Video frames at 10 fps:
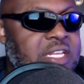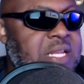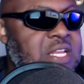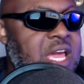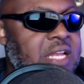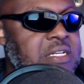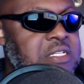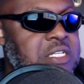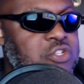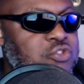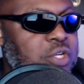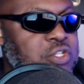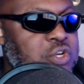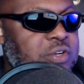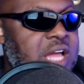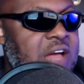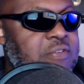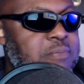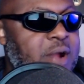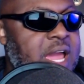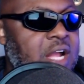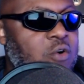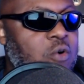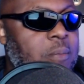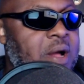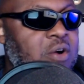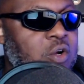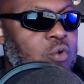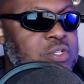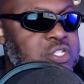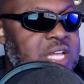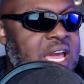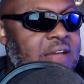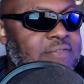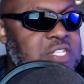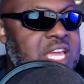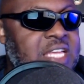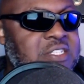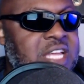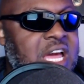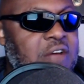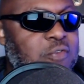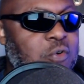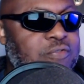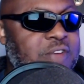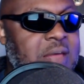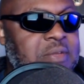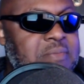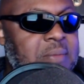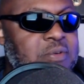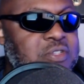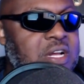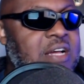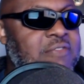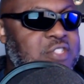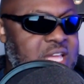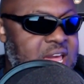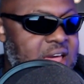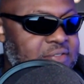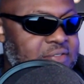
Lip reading: the Manhattan District Attorney Alvin Bragg, or about court staff, DA staff, or family members of staff.